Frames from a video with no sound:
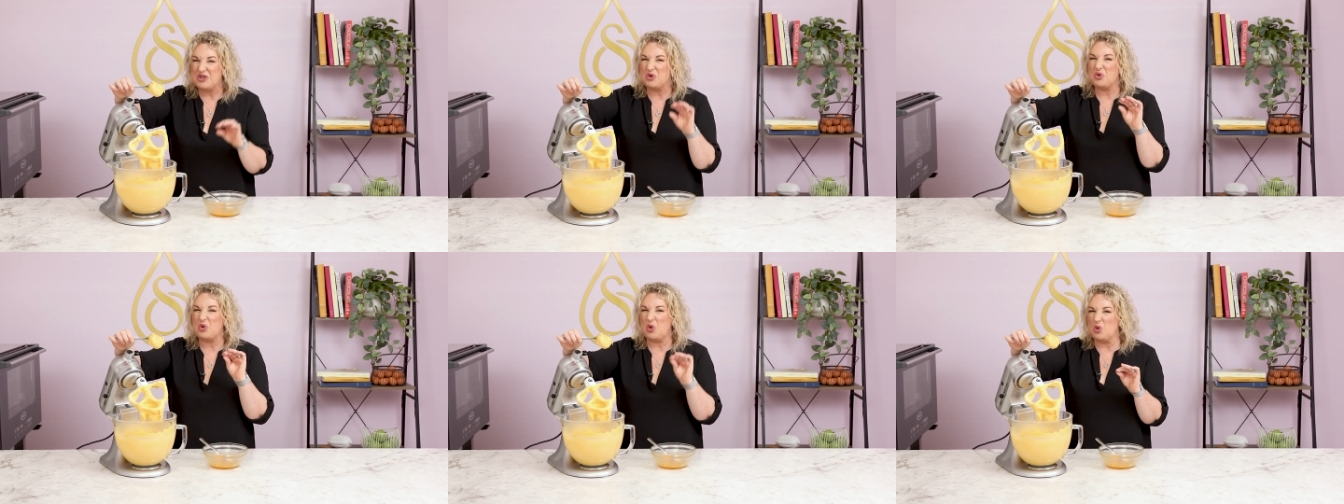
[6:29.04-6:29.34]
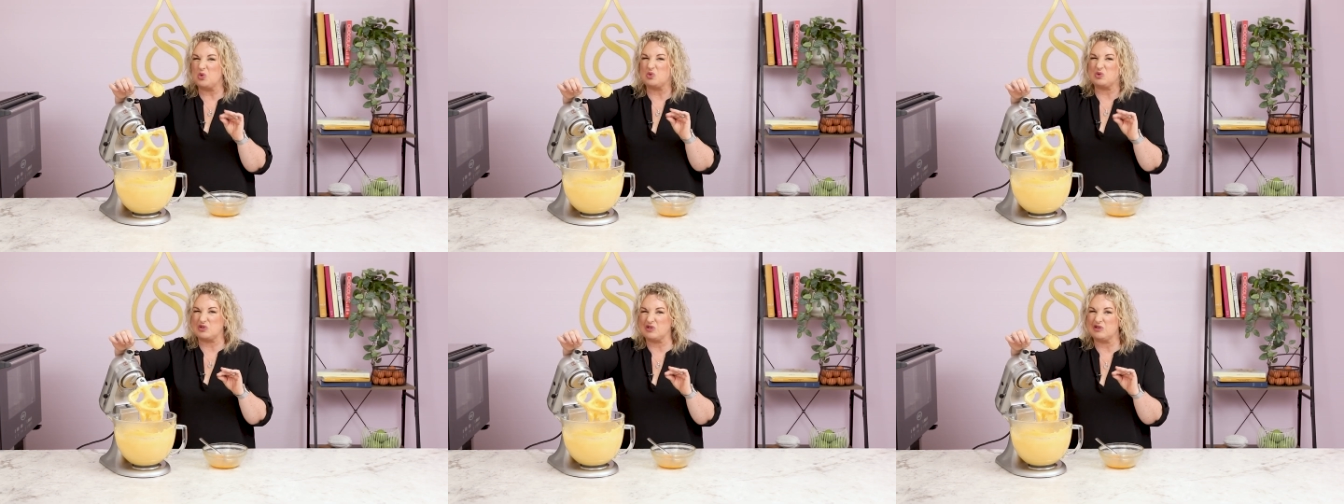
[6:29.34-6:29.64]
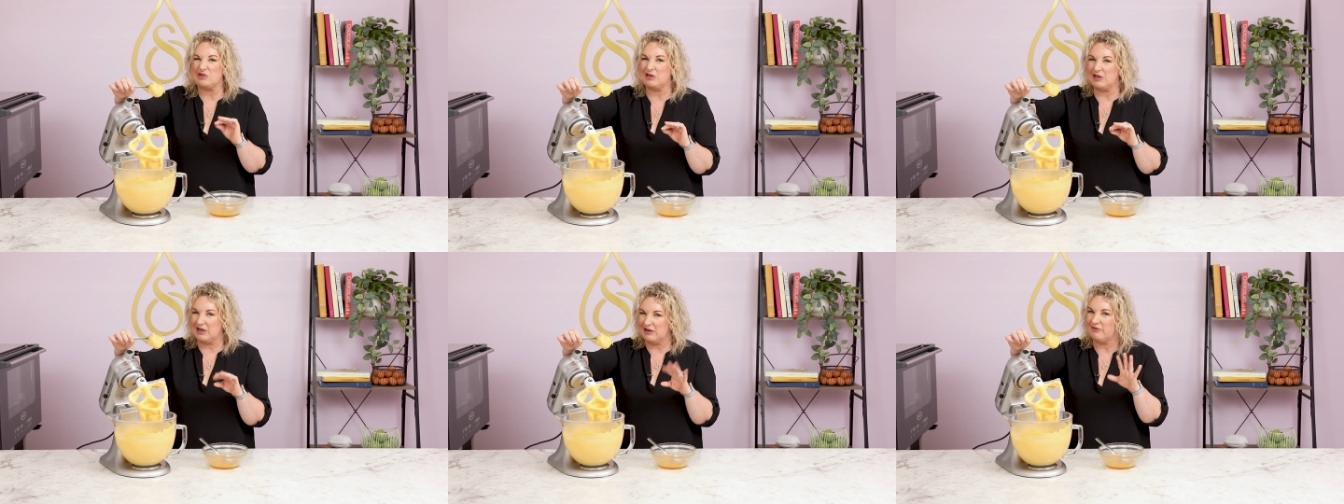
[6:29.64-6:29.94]
you'll
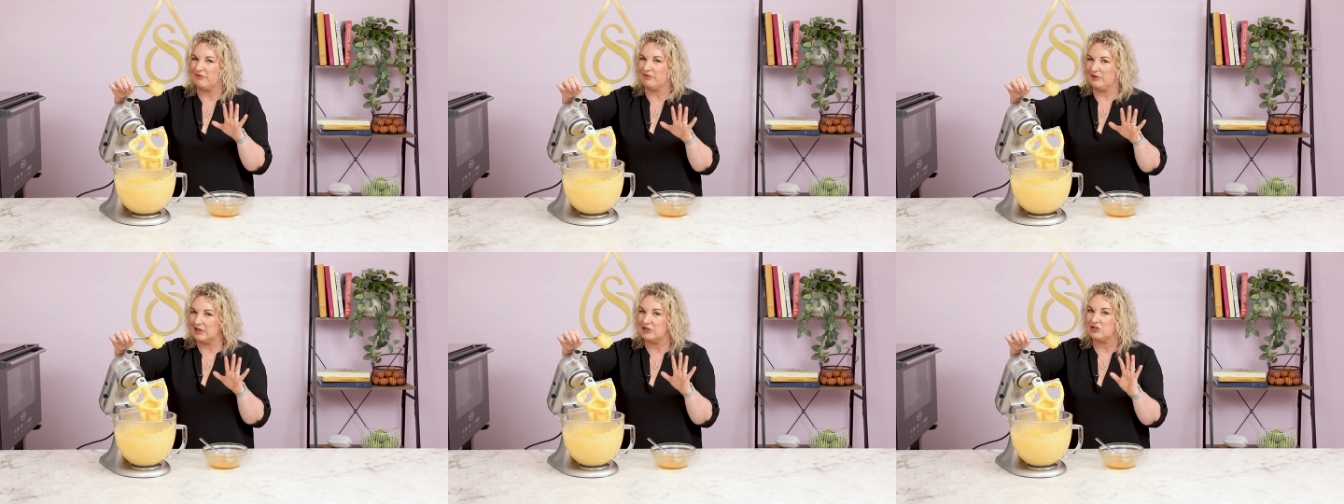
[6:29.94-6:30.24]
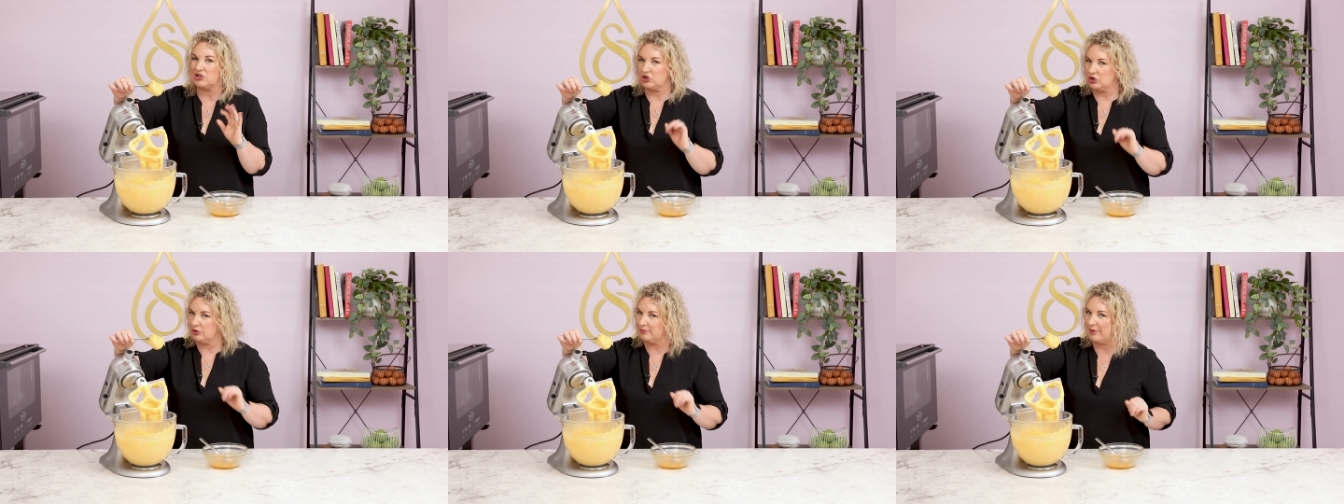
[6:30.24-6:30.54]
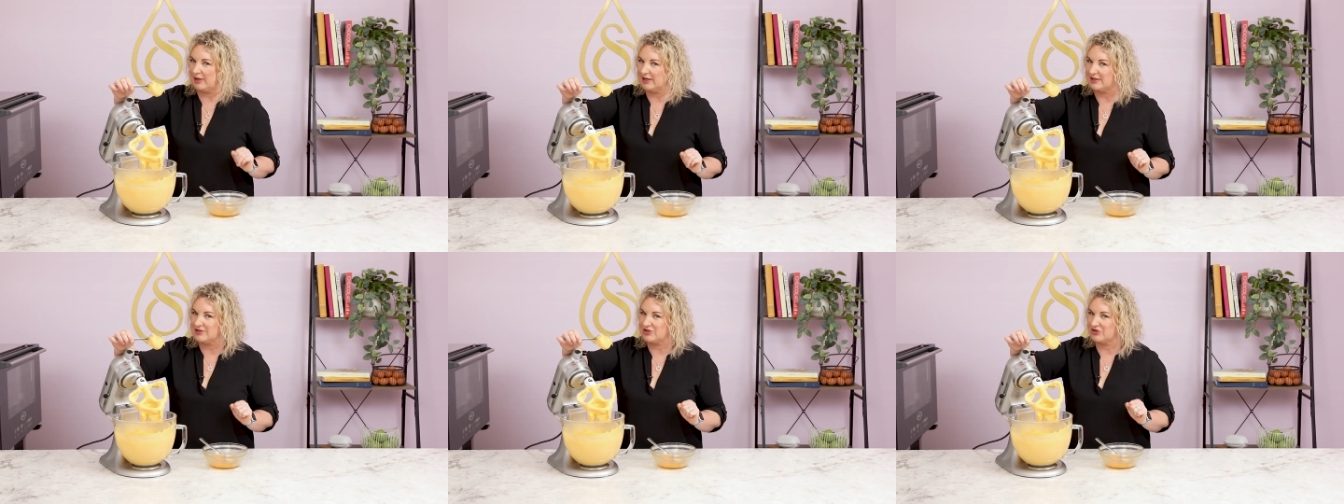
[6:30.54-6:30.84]
also get flat choux
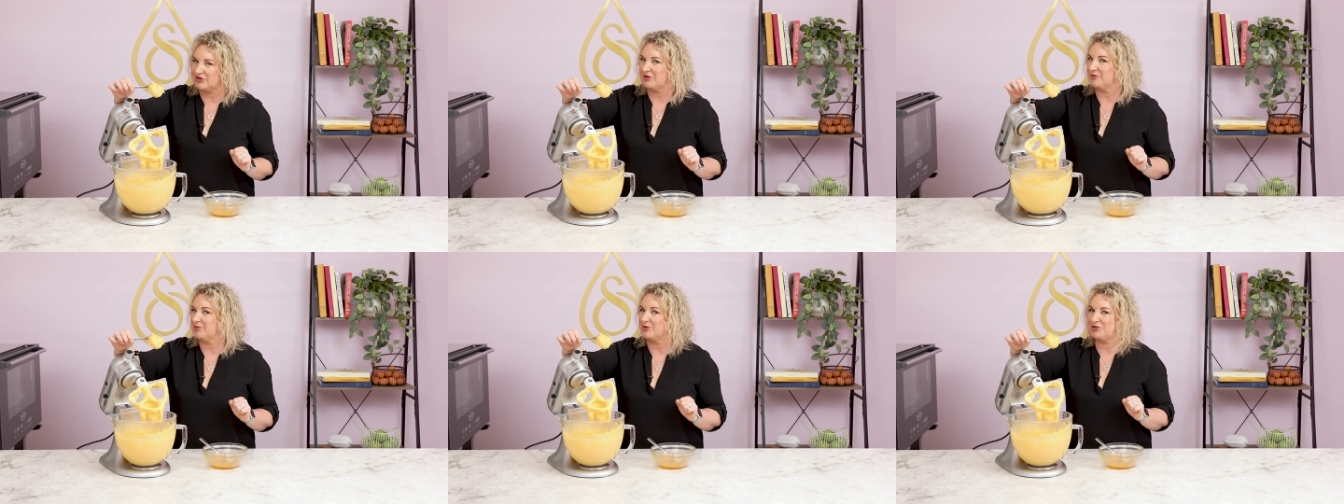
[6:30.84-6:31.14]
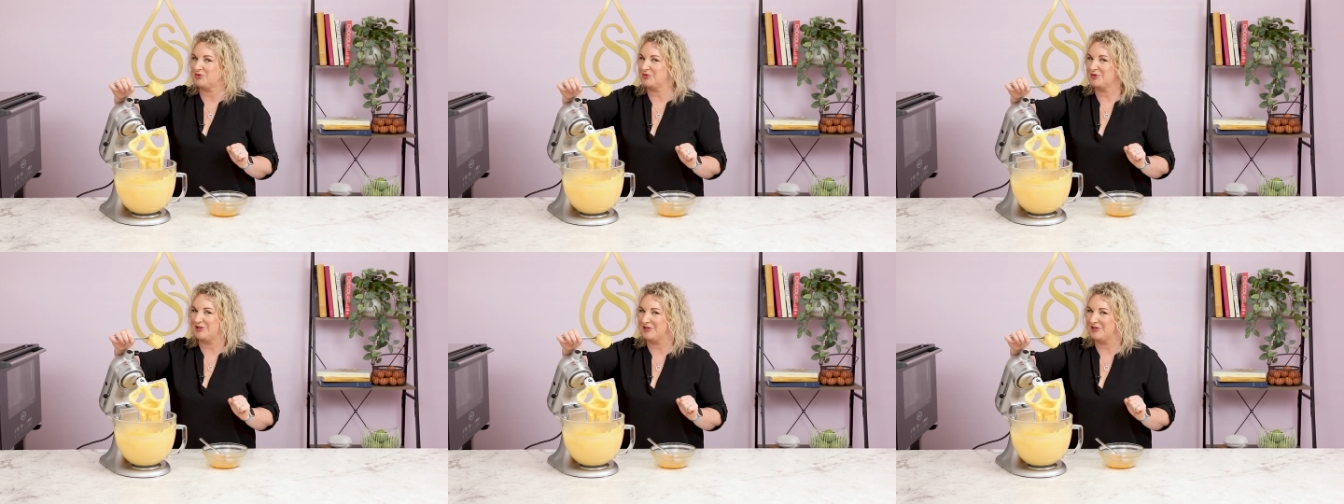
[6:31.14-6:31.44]
pastry, which we